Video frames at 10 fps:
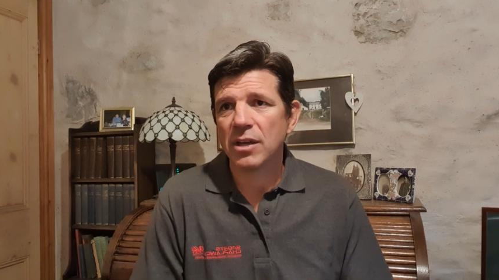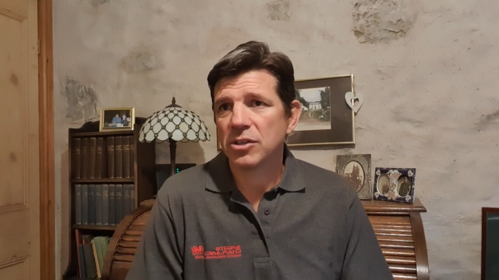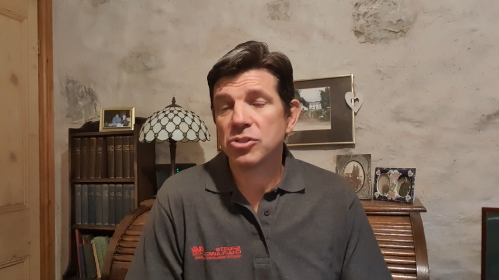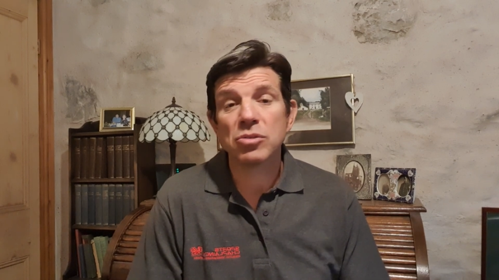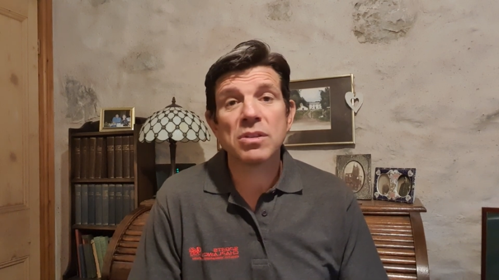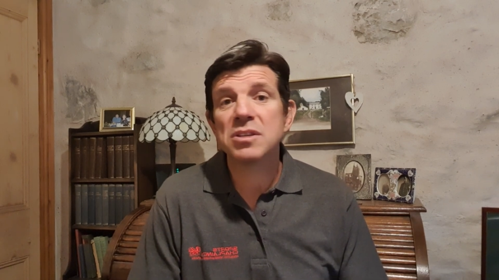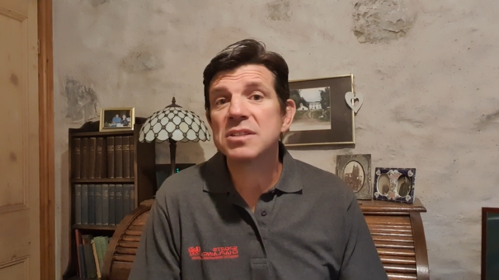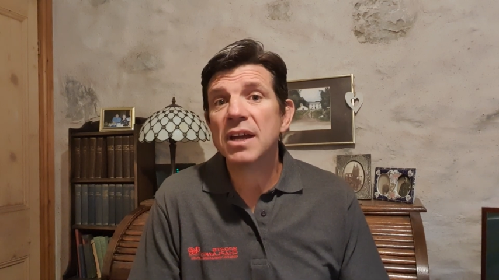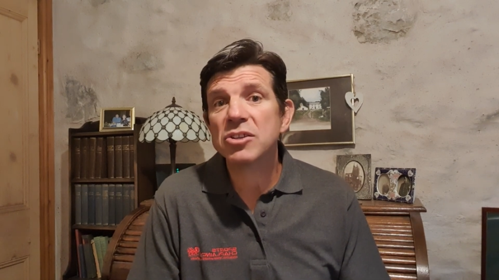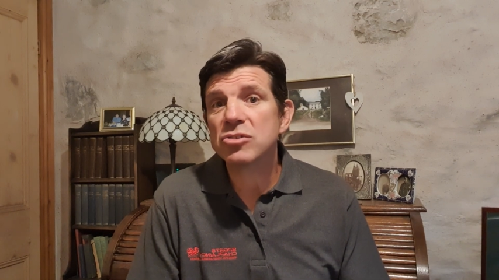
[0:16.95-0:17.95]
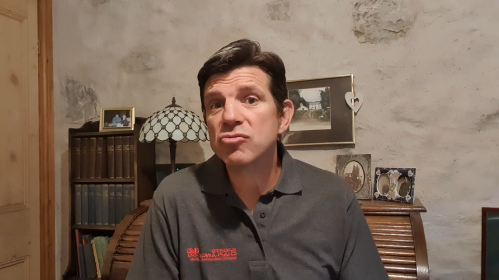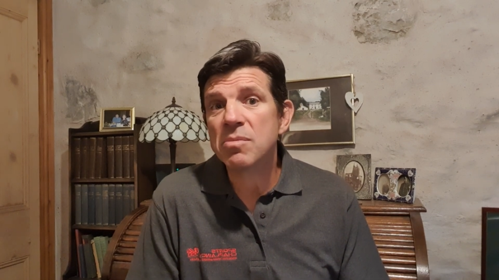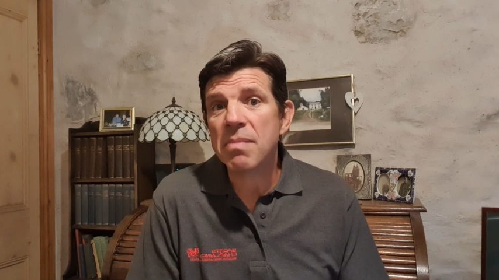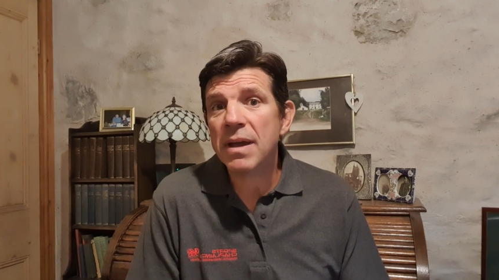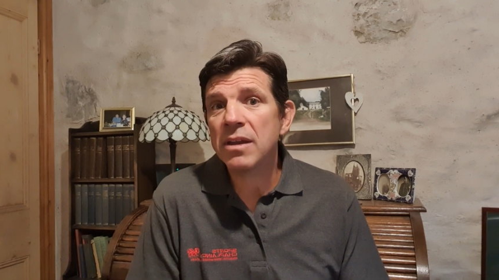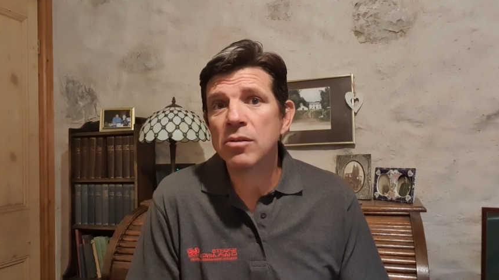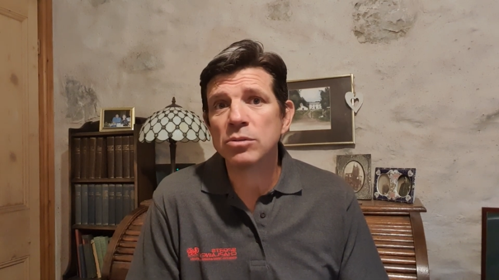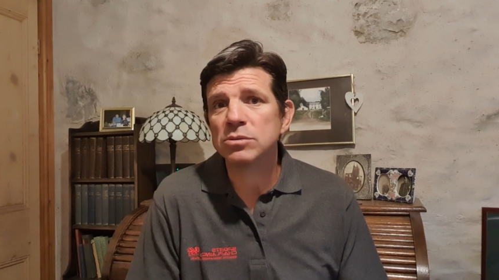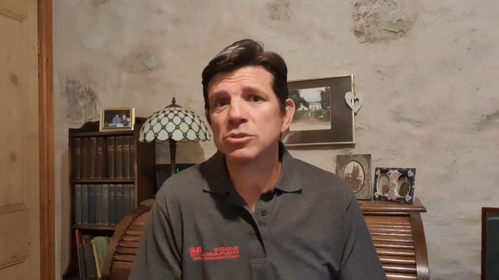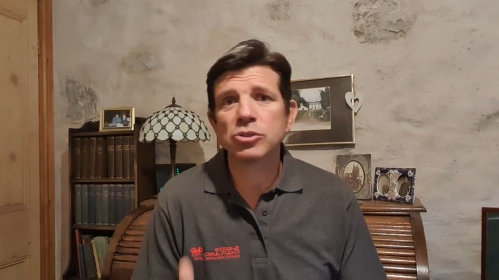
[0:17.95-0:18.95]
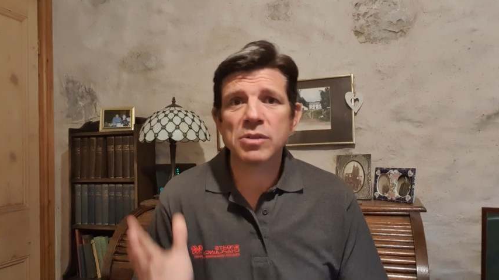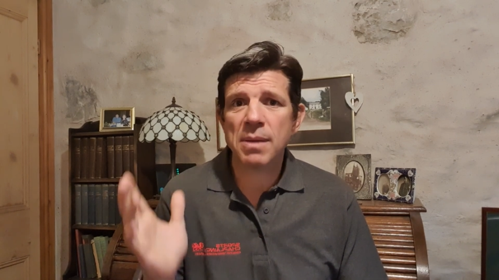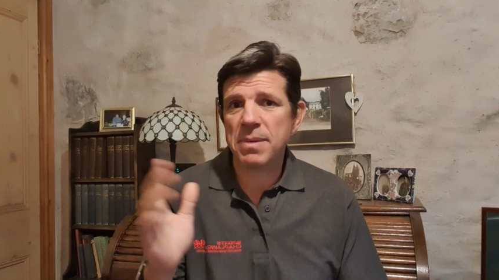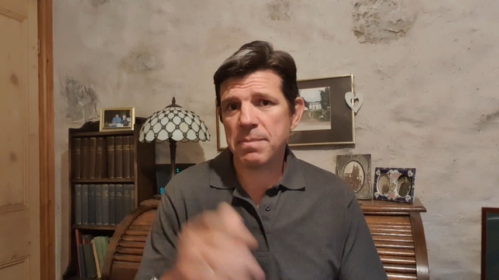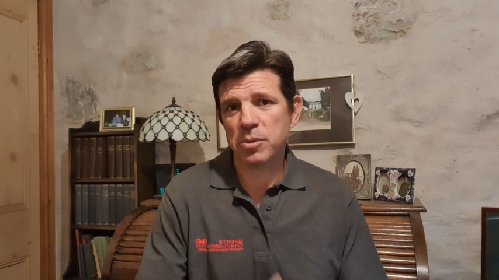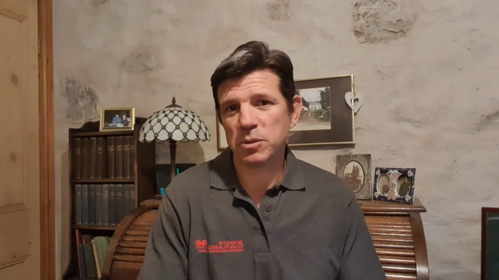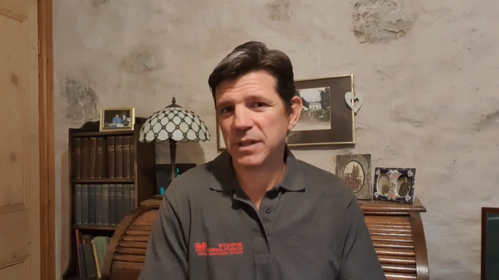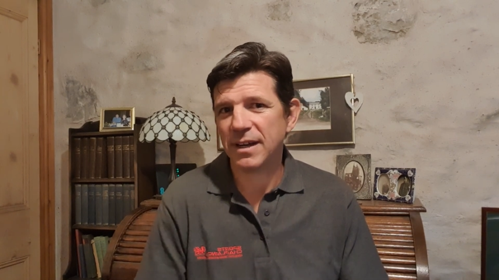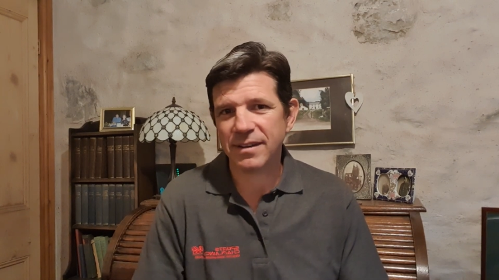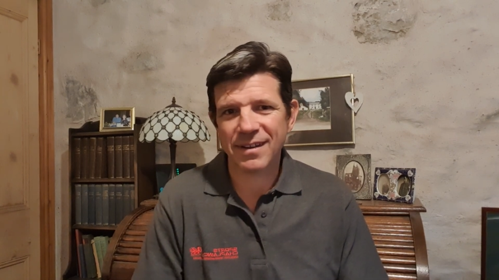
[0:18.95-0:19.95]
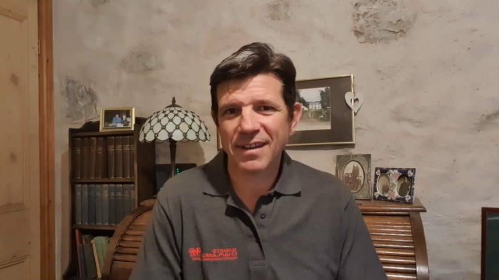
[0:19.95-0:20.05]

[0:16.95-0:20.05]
Should the statues remain or should they be pulled down?